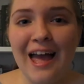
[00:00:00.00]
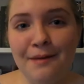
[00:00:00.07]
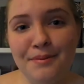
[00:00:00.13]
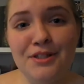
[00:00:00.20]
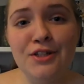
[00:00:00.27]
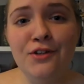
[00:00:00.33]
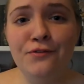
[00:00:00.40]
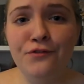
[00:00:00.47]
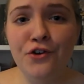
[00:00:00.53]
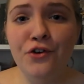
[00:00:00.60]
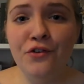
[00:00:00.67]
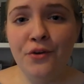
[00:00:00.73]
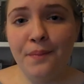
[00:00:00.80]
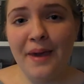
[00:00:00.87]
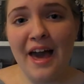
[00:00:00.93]
Episode 4
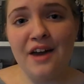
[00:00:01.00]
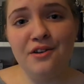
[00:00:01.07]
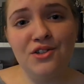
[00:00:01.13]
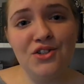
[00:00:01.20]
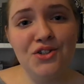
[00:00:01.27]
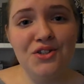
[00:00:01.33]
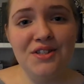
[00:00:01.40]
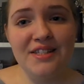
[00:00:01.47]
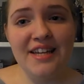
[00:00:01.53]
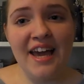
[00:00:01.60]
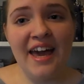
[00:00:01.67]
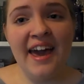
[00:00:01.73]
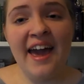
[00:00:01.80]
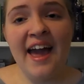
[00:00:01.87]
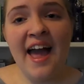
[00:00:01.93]
will be out on
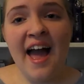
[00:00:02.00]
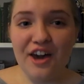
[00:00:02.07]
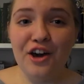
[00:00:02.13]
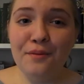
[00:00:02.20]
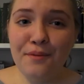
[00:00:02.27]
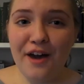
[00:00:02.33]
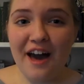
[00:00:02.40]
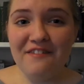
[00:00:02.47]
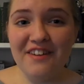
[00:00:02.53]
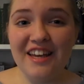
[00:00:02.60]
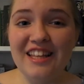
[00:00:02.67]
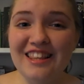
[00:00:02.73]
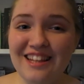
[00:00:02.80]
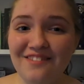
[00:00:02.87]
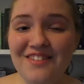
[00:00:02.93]
Tuesday. I hope you're
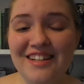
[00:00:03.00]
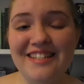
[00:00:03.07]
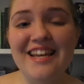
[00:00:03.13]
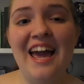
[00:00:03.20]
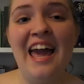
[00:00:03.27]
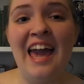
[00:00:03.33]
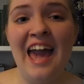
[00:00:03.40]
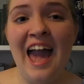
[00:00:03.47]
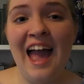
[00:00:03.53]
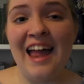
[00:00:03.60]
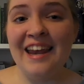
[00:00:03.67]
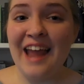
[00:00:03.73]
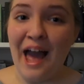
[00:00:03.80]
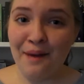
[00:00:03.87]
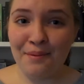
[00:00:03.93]
having a lovely day
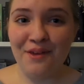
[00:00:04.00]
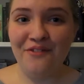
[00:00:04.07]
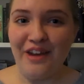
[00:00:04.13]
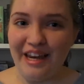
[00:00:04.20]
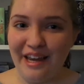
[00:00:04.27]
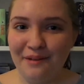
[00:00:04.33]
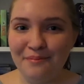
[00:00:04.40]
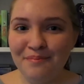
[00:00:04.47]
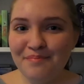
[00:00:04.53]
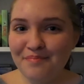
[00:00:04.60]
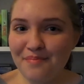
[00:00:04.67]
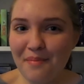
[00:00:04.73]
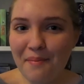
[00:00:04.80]
and happy reading.